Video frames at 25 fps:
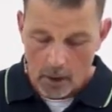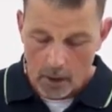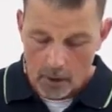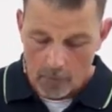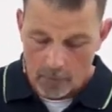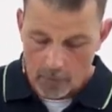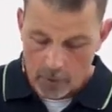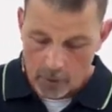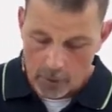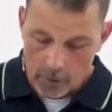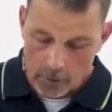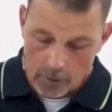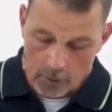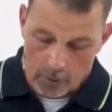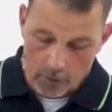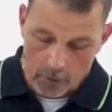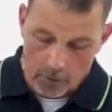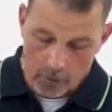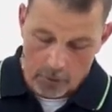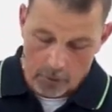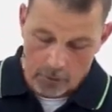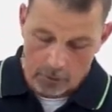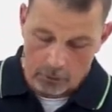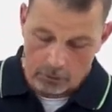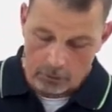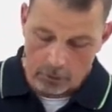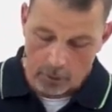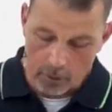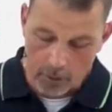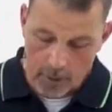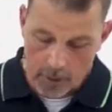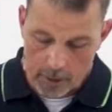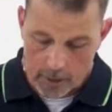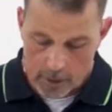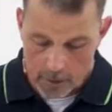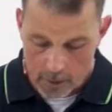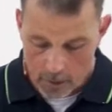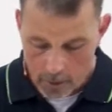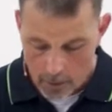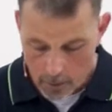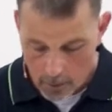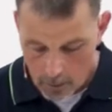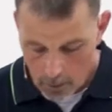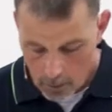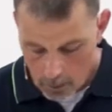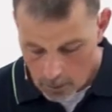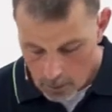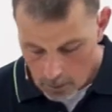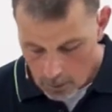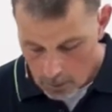If I undo this screw here,
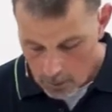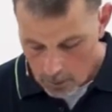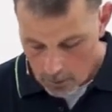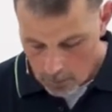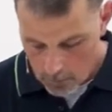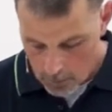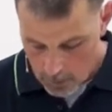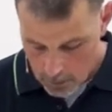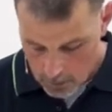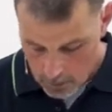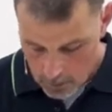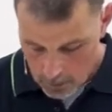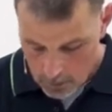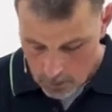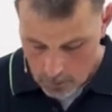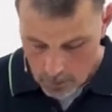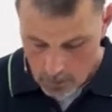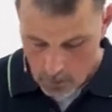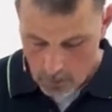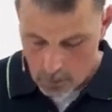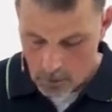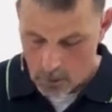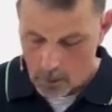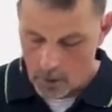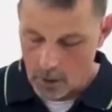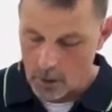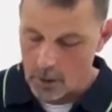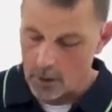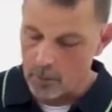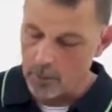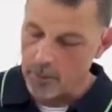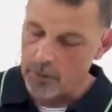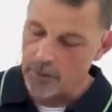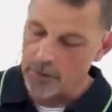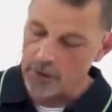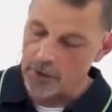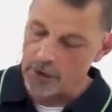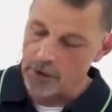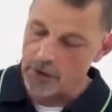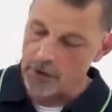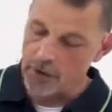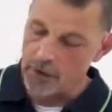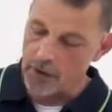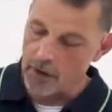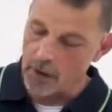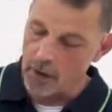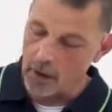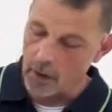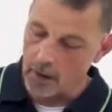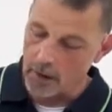then I can position
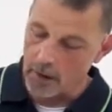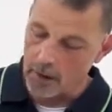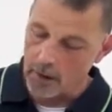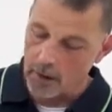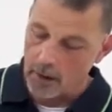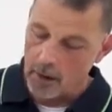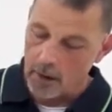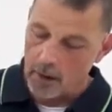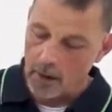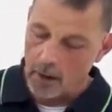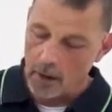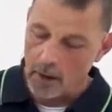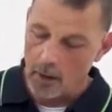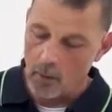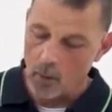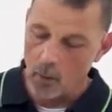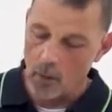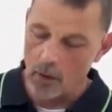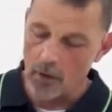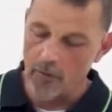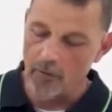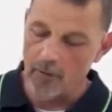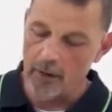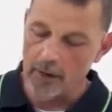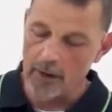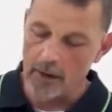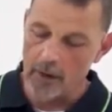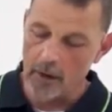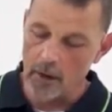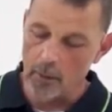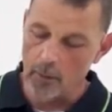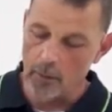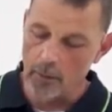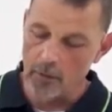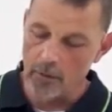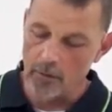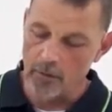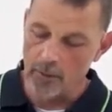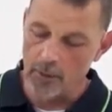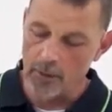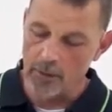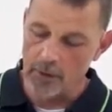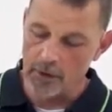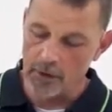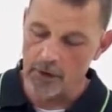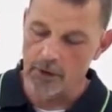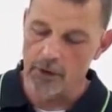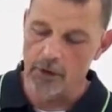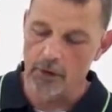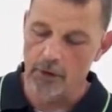the light in one of any number of
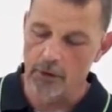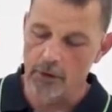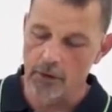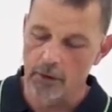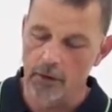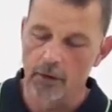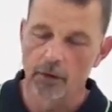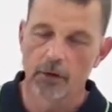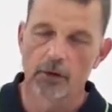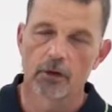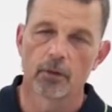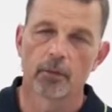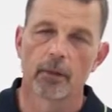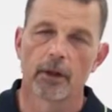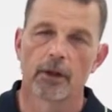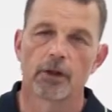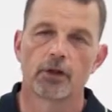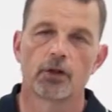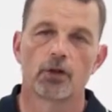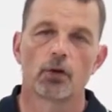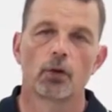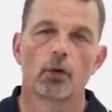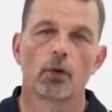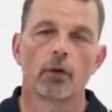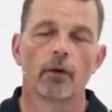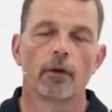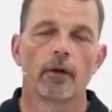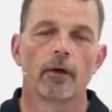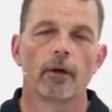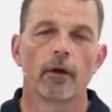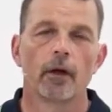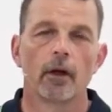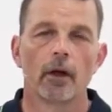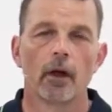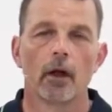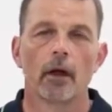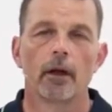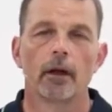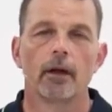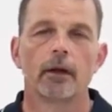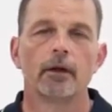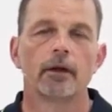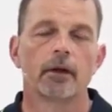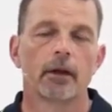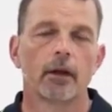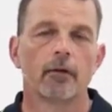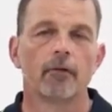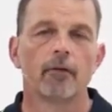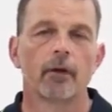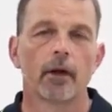positions to make sure that the light is
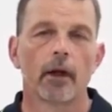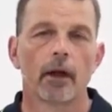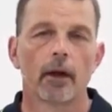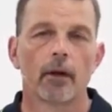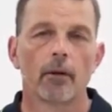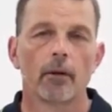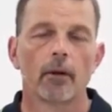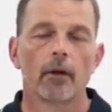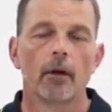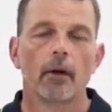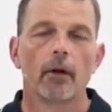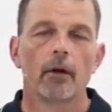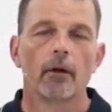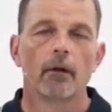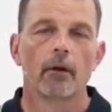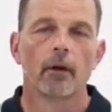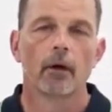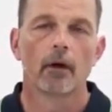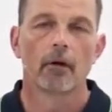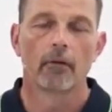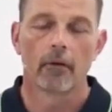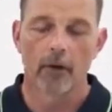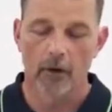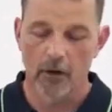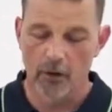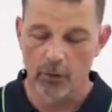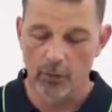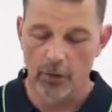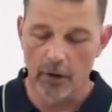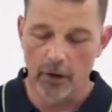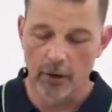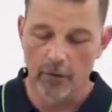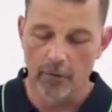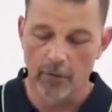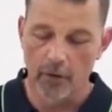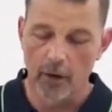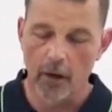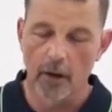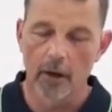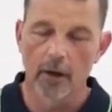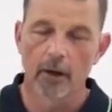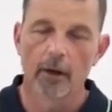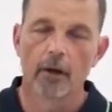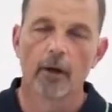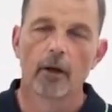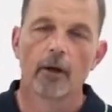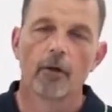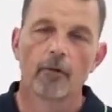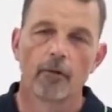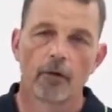giving out the correct spread of light
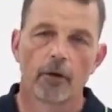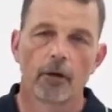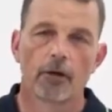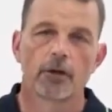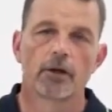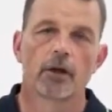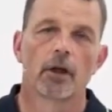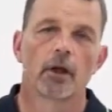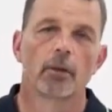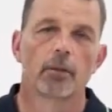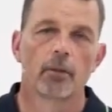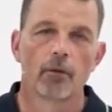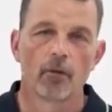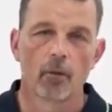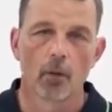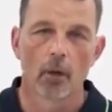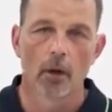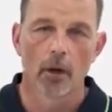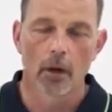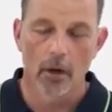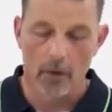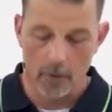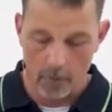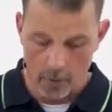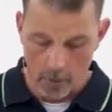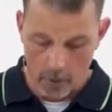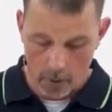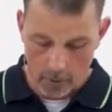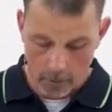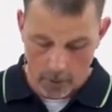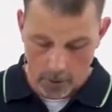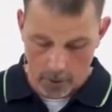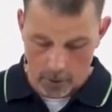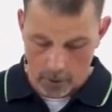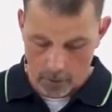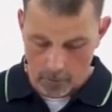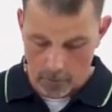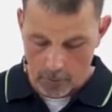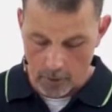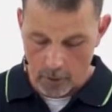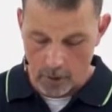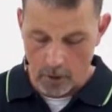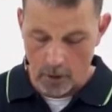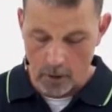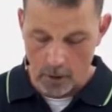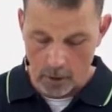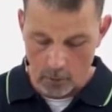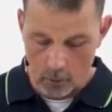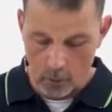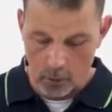for the type of work that
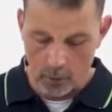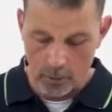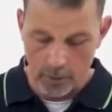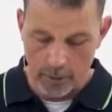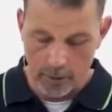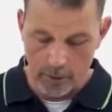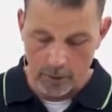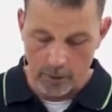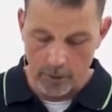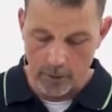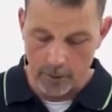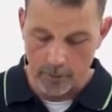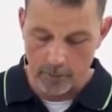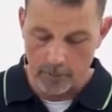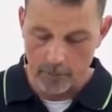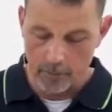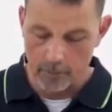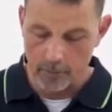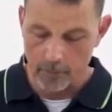I would be doing.